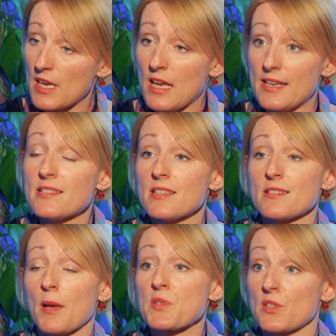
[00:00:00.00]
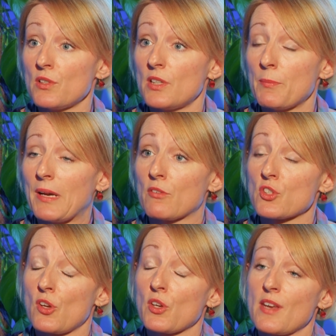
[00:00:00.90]
and it is absolutely about
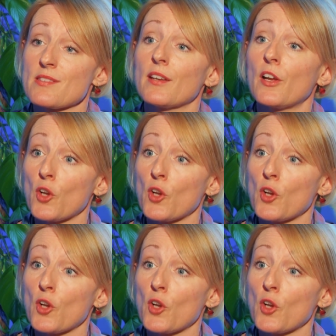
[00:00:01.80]
showcasing an